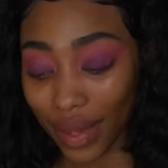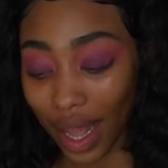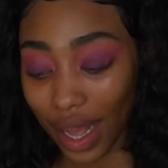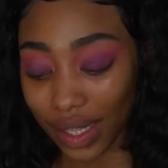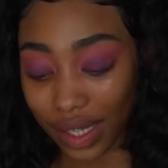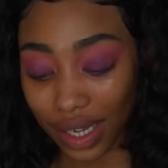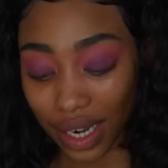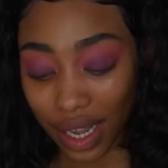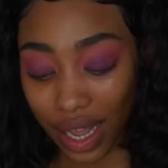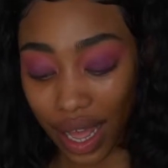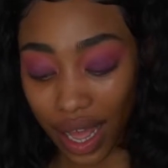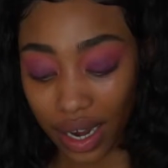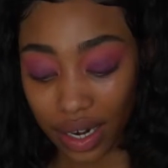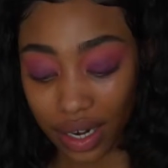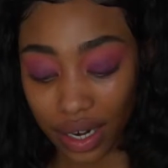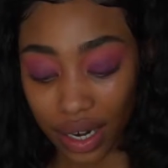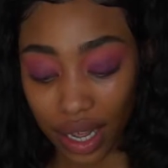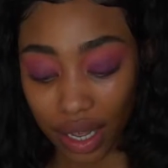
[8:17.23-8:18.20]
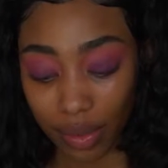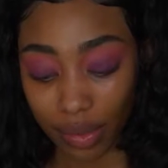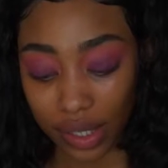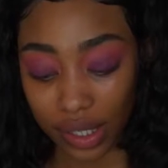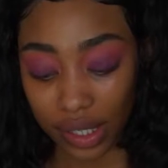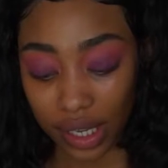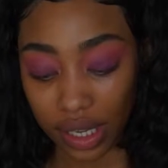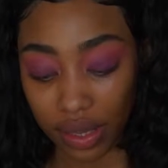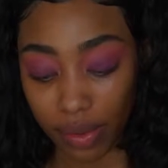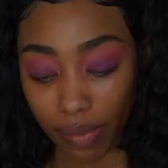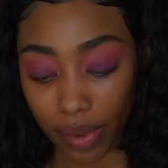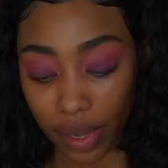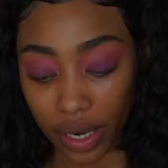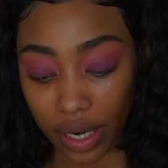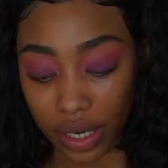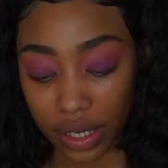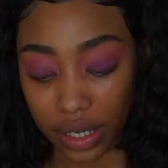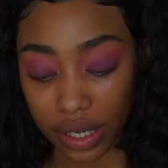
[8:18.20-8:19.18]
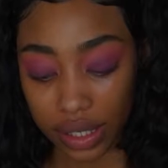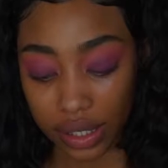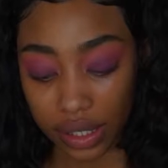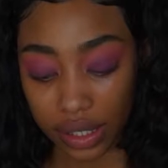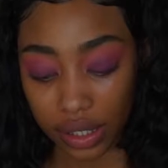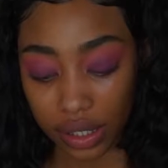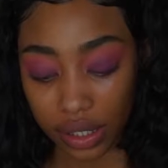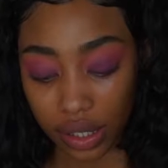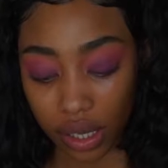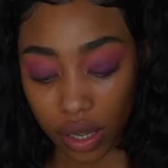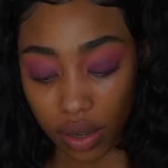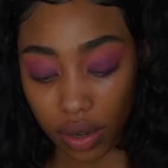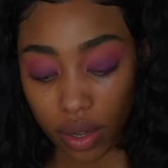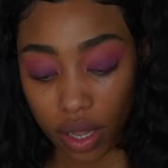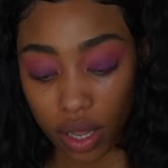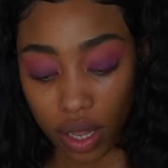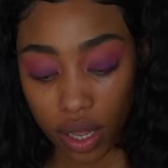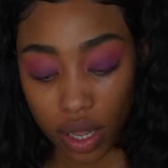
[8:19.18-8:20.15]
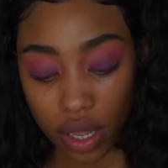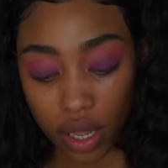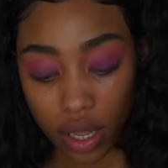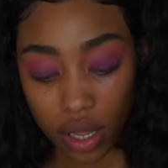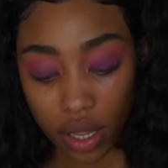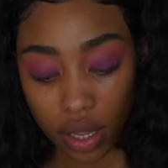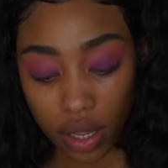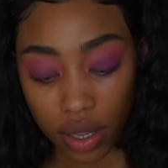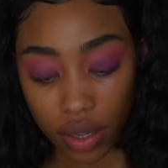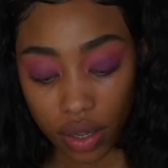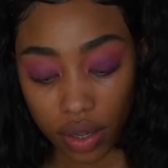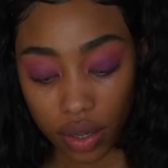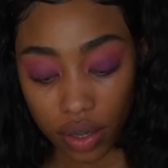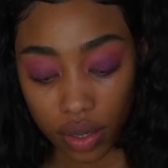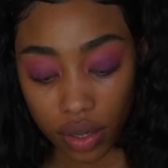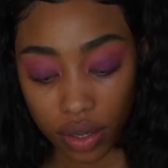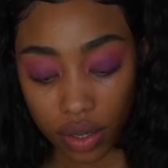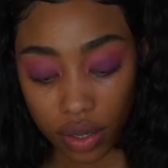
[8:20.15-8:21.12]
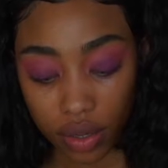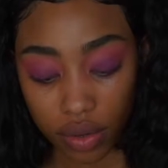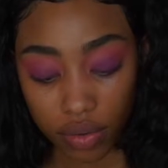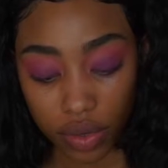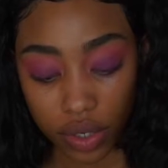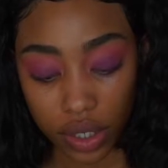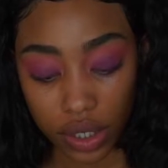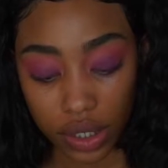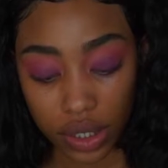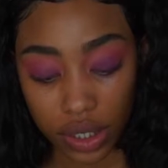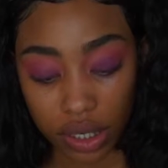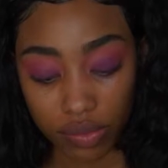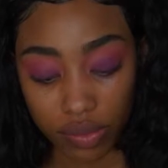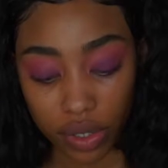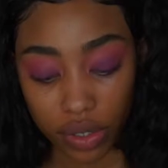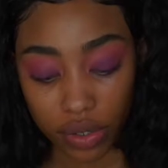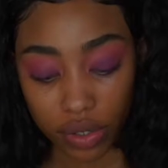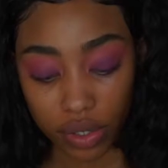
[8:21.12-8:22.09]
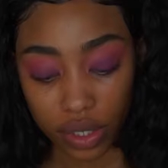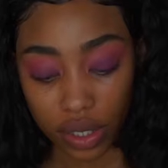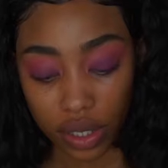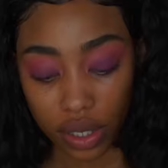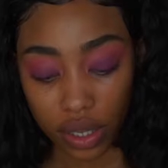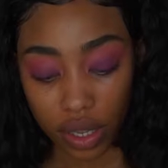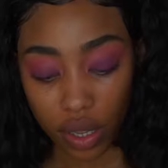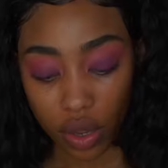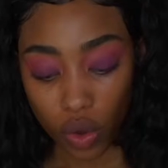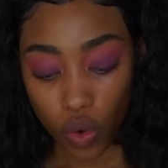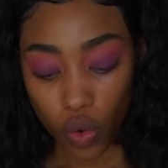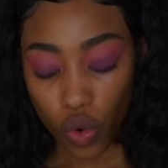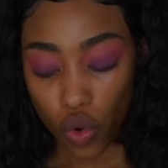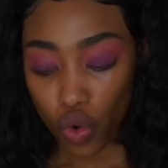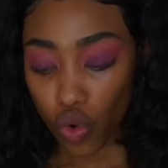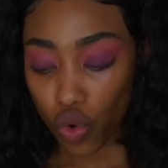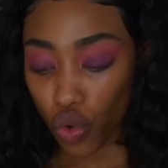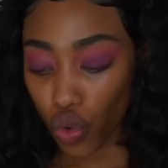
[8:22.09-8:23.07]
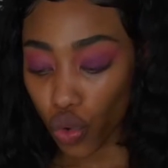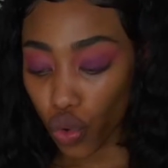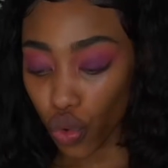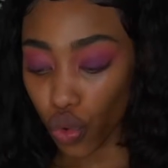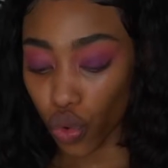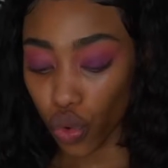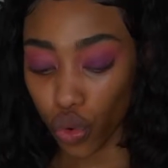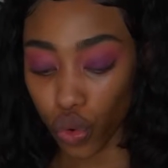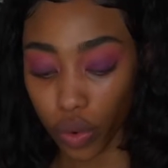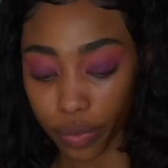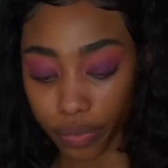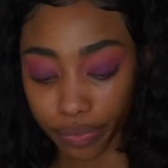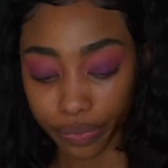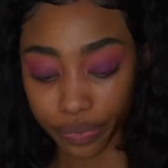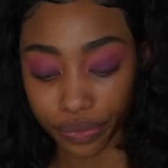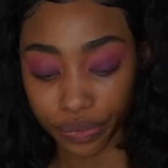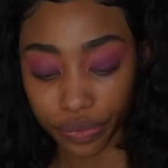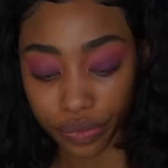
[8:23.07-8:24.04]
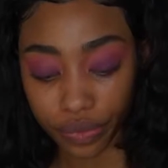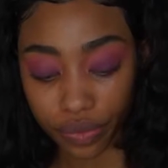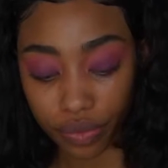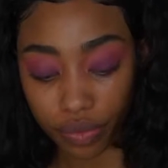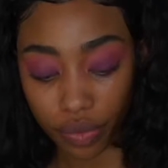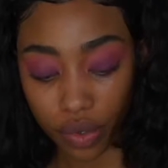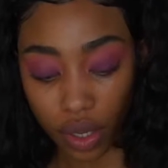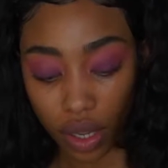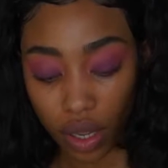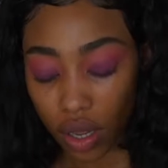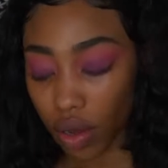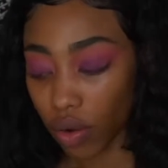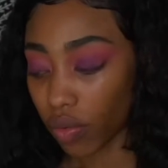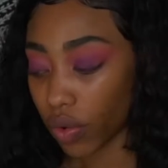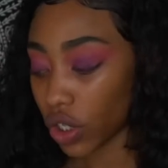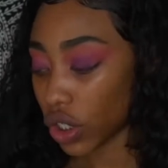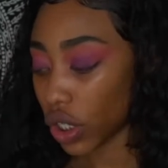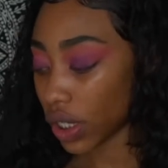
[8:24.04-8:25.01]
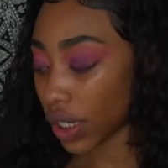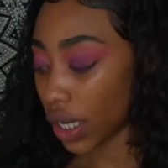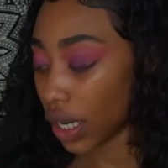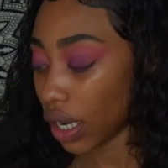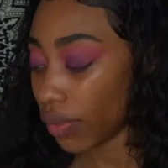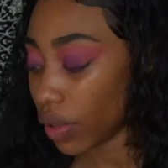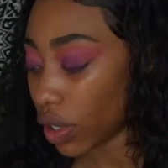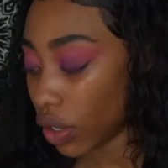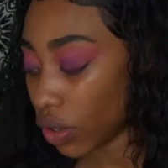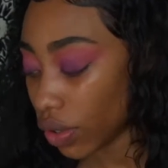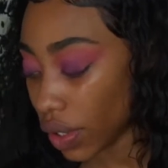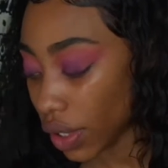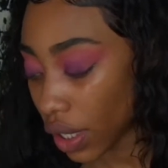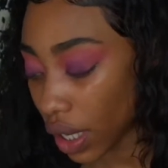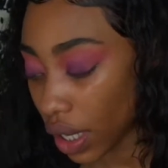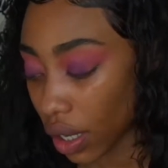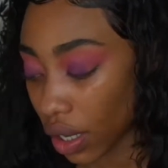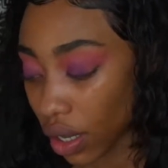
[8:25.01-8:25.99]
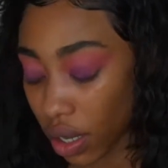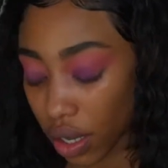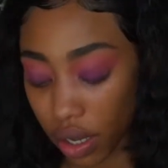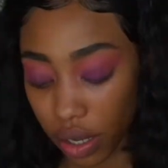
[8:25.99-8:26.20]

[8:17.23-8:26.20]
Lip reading: I thought it had a name or something, but it doesn't. So we're just gonna be using. Ooh. We're just gonna be using